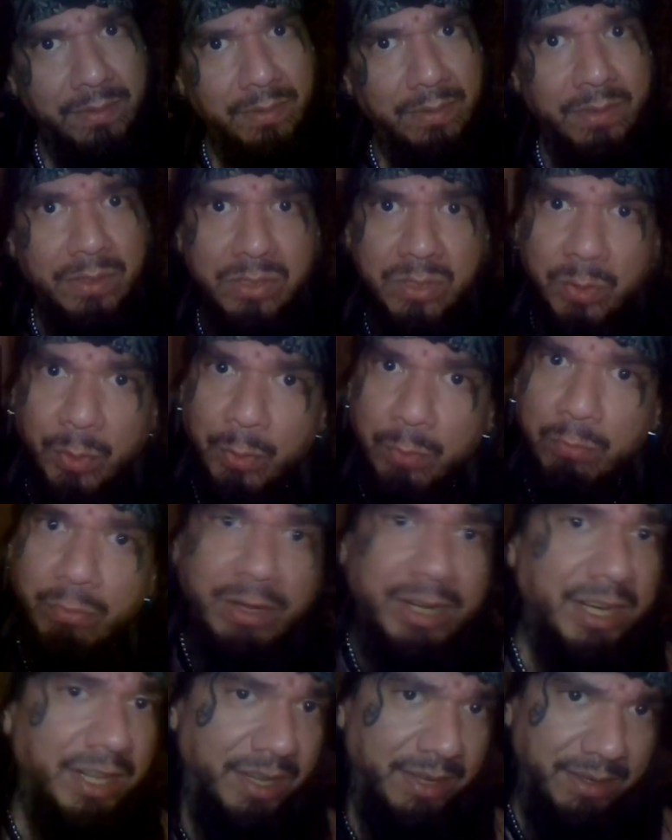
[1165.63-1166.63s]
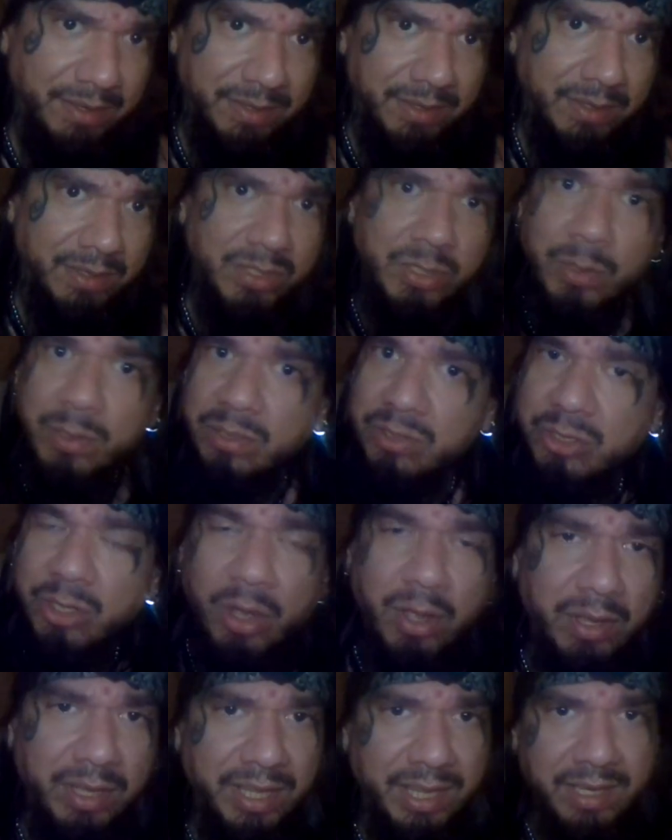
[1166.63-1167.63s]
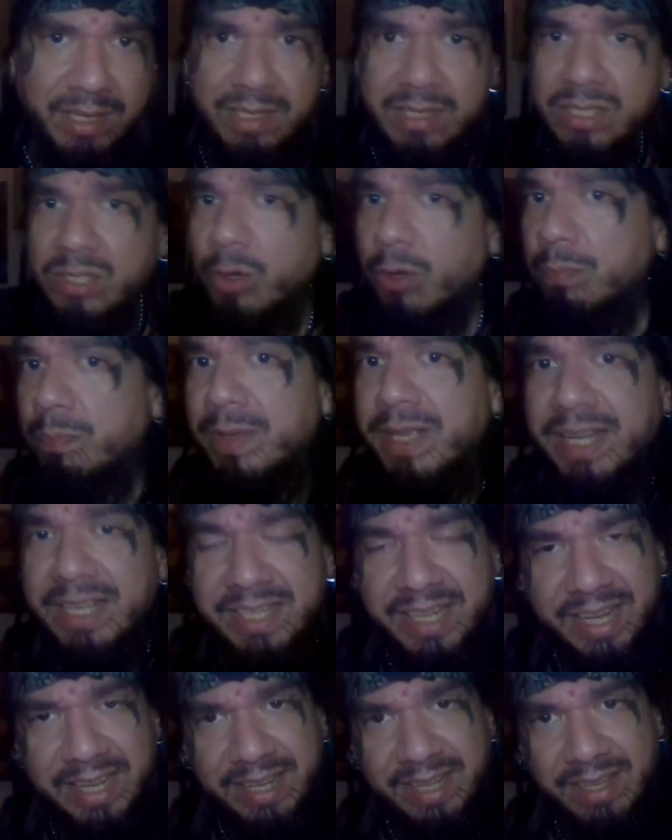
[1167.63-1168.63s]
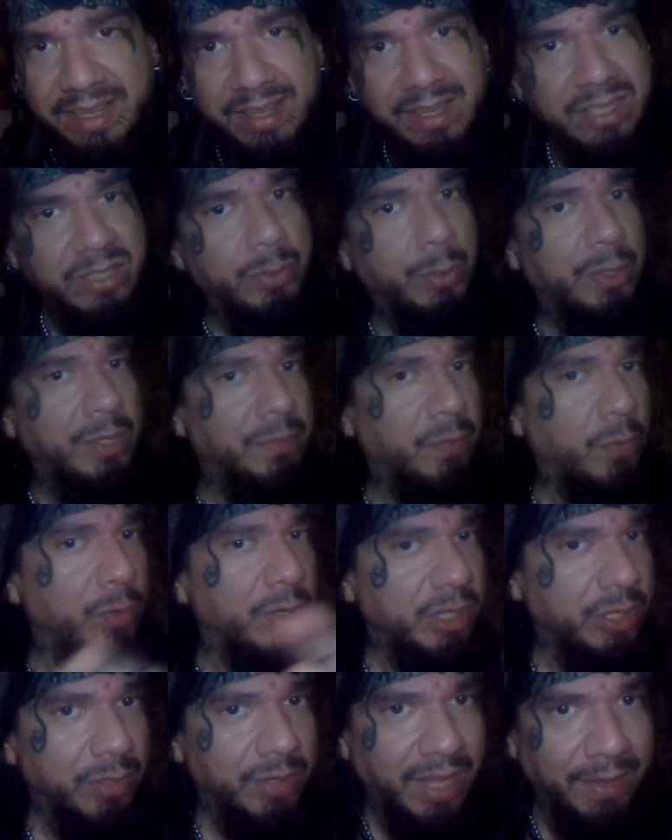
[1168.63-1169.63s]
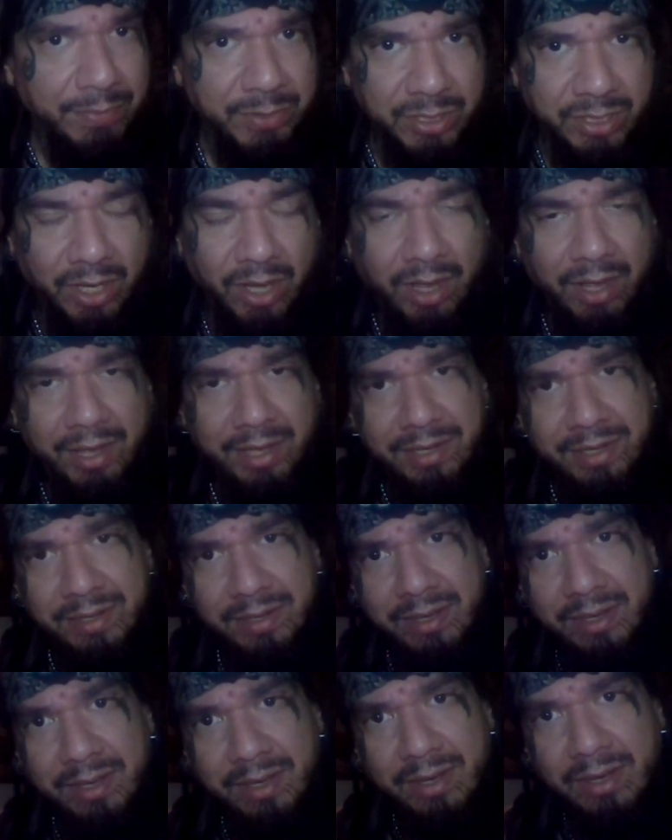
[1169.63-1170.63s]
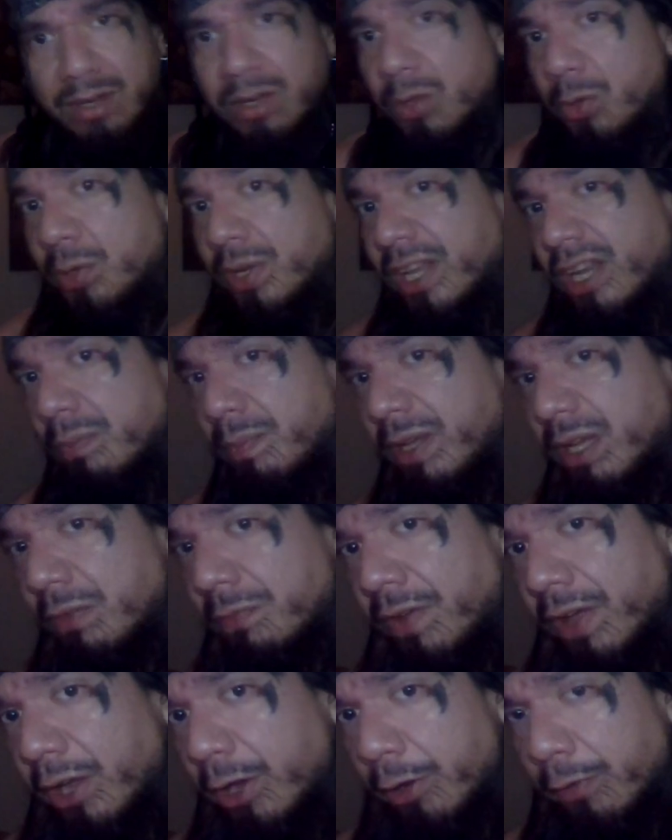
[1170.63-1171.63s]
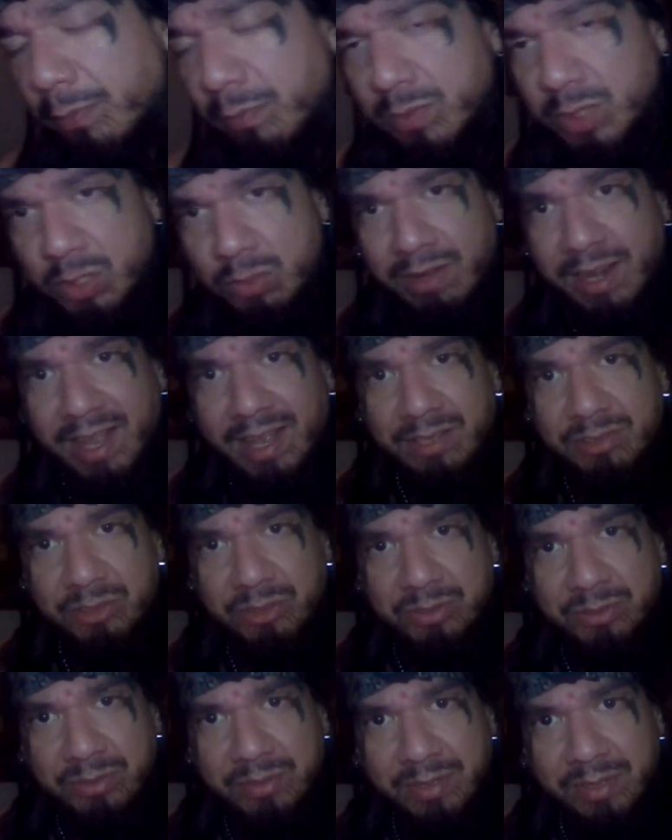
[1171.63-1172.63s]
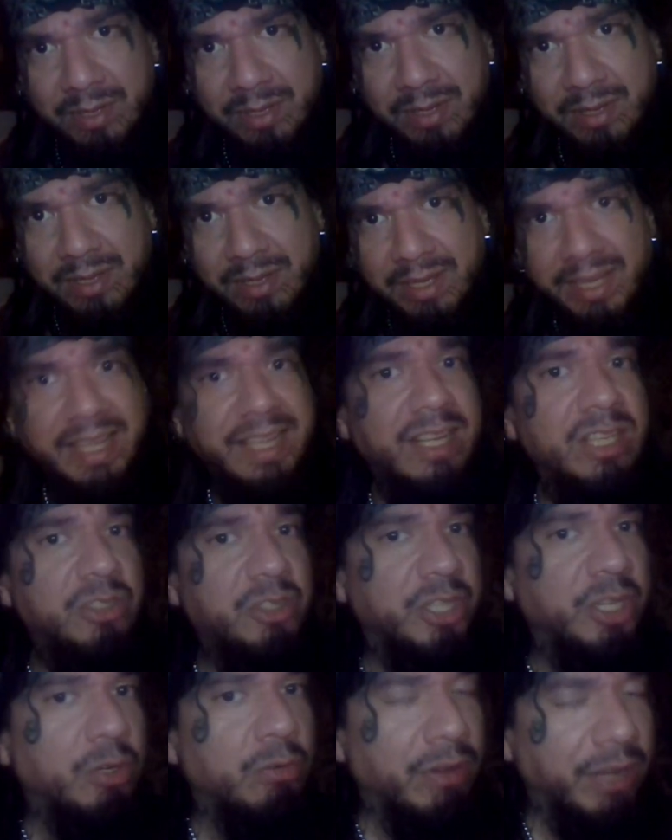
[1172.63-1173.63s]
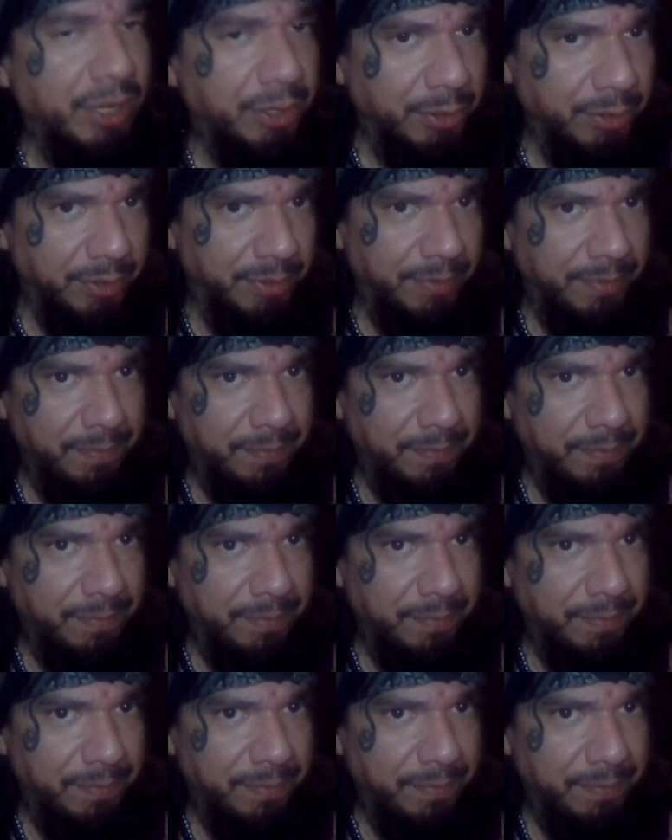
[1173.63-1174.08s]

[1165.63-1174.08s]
Start running. Start jogging. Start meditating. Start devoting your life to God. Learn how to make a fire from scratch. Get a generator.